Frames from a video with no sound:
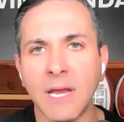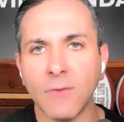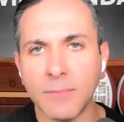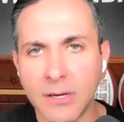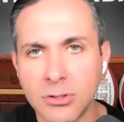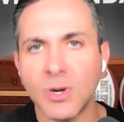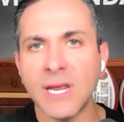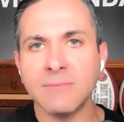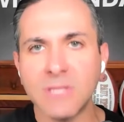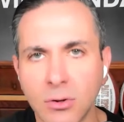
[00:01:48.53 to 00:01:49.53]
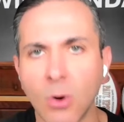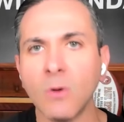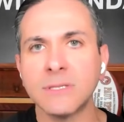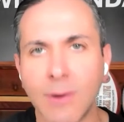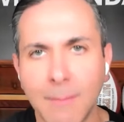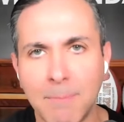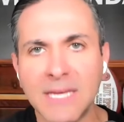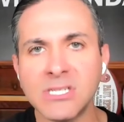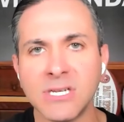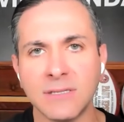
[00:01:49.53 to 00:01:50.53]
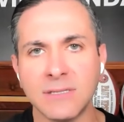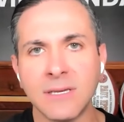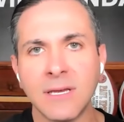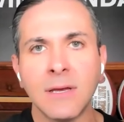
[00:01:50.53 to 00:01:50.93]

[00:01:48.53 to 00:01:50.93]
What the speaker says: from their dreams, their goals, their ambitions,